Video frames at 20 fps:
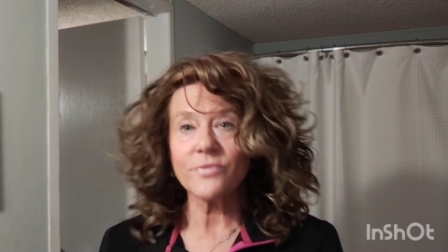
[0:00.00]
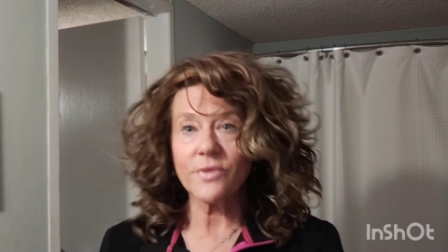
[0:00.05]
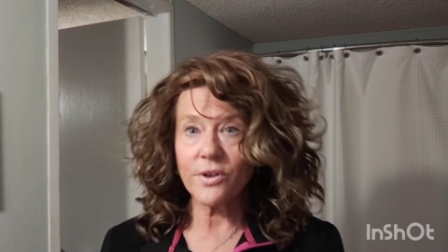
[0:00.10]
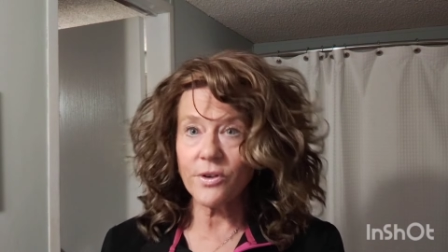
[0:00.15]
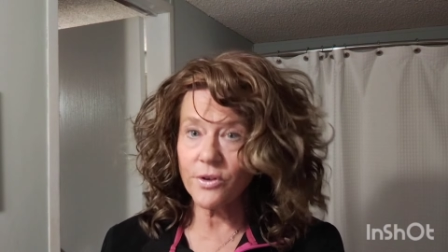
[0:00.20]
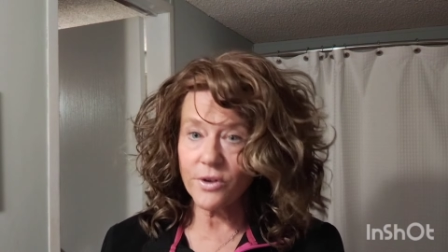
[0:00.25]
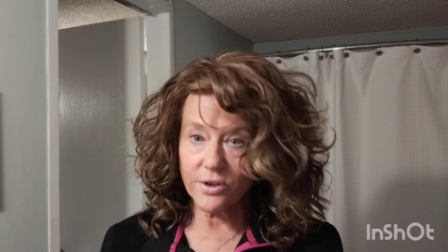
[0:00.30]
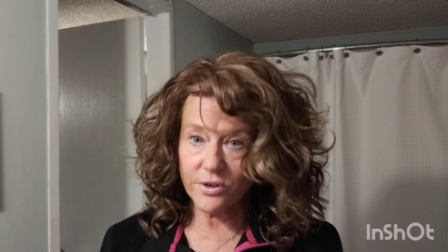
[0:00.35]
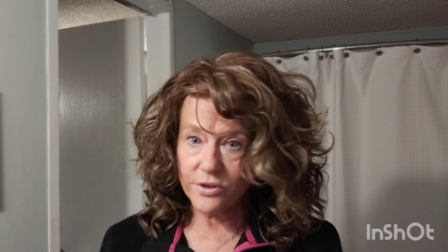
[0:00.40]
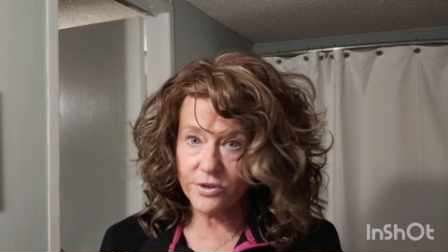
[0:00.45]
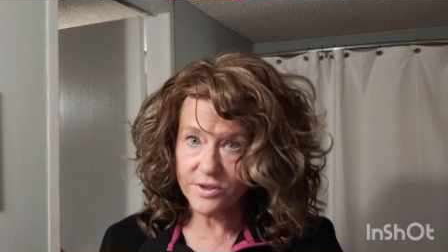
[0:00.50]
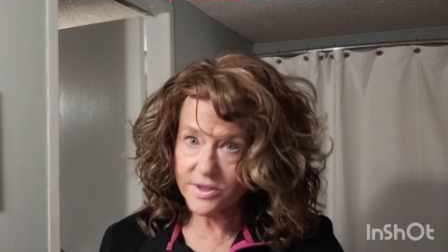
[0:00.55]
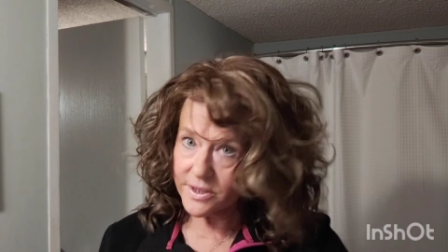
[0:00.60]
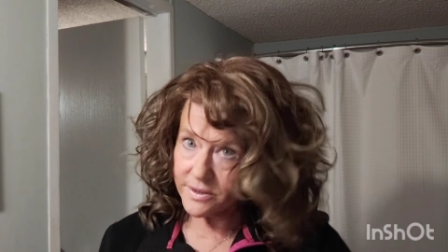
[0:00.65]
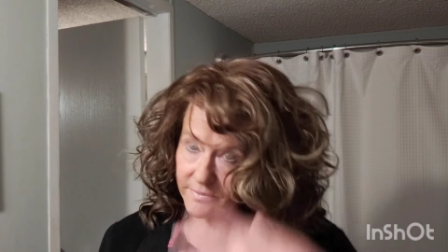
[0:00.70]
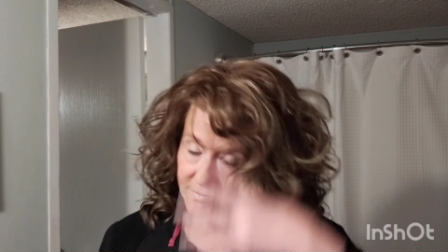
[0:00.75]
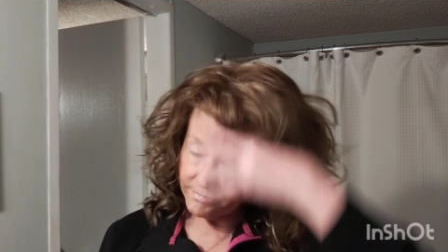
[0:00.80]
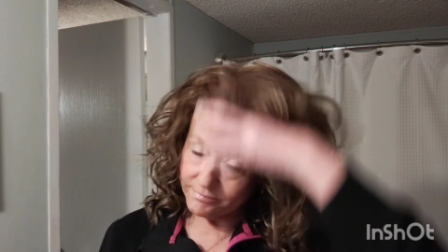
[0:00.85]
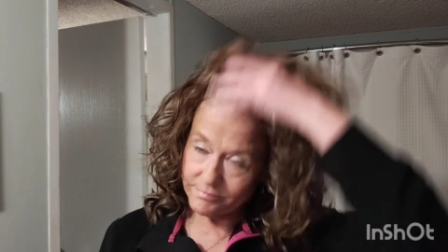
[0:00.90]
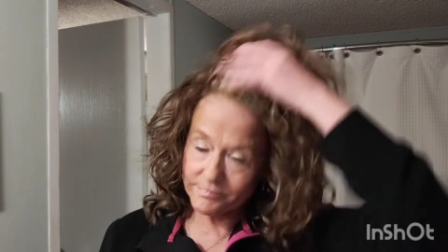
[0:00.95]
you can
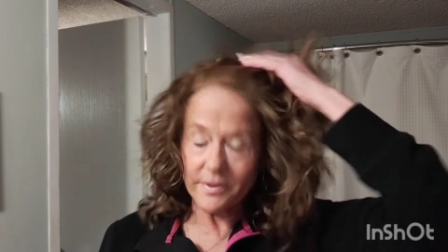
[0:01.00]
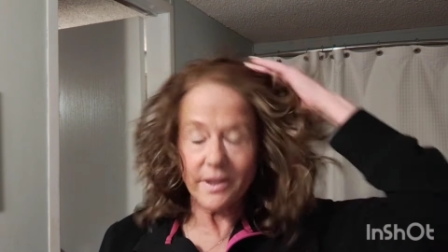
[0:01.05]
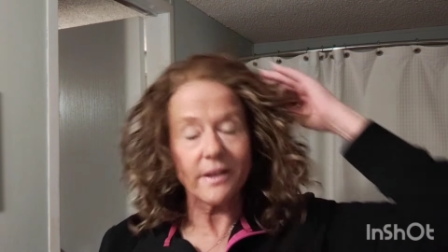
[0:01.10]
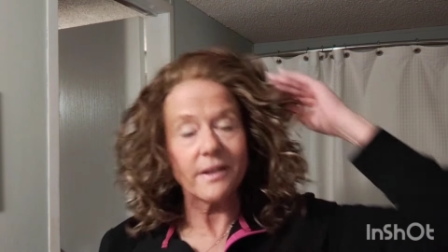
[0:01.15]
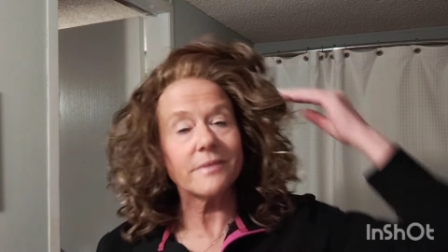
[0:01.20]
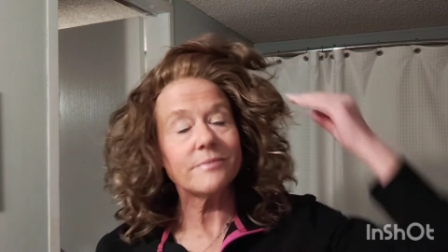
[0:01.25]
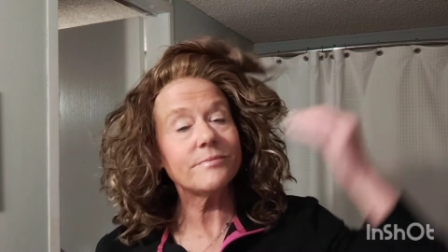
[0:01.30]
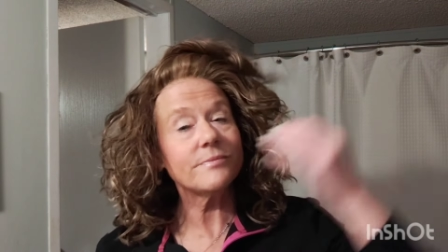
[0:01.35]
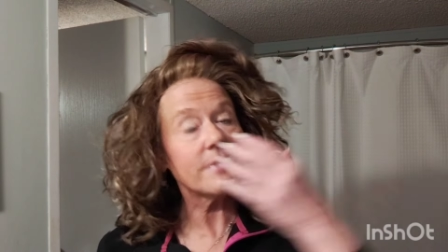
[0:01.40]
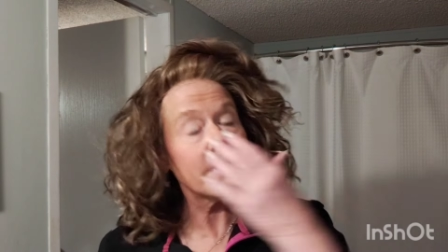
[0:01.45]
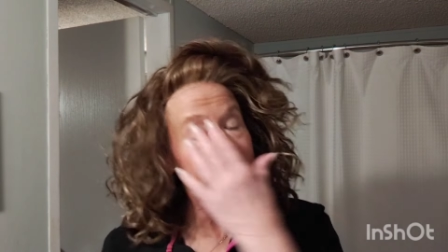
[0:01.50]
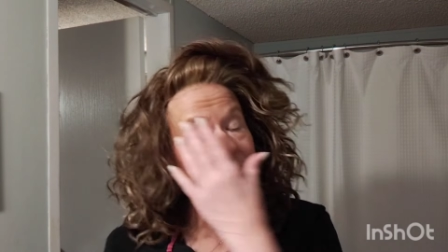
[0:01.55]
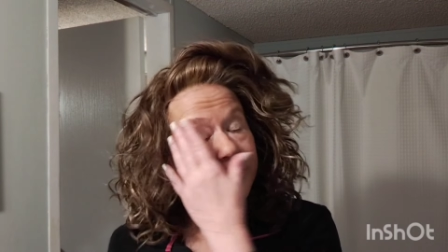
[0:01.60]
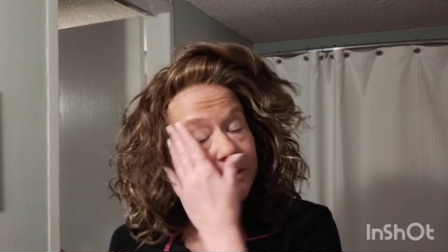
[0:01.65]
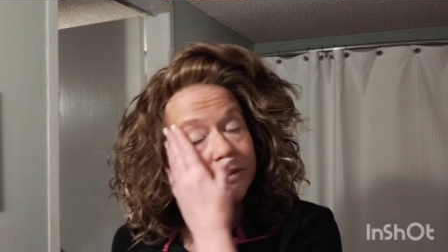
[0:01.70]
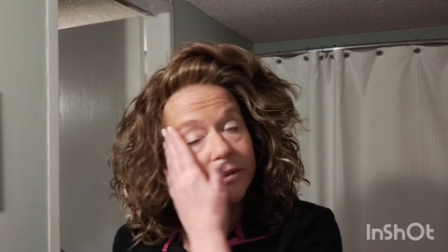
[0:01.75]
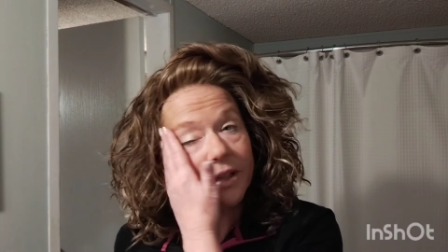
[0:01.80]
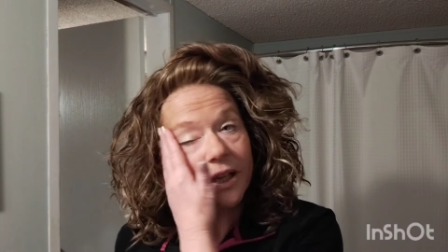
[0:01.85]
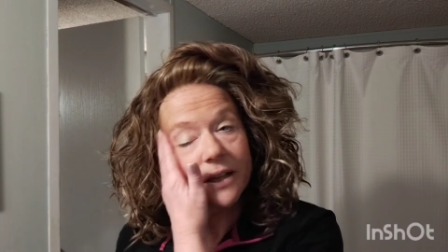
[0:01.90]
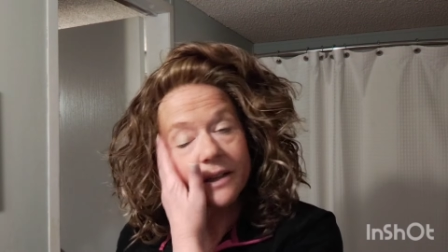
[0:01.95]
use
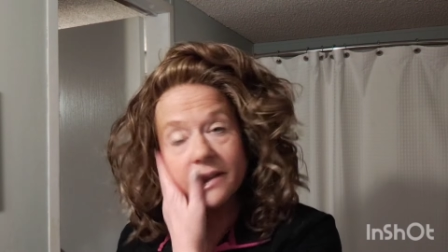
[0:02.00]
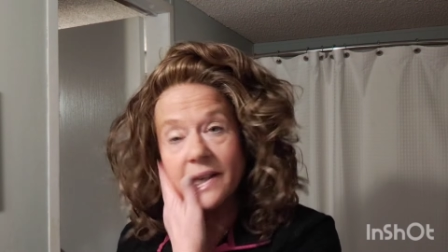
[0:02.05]
a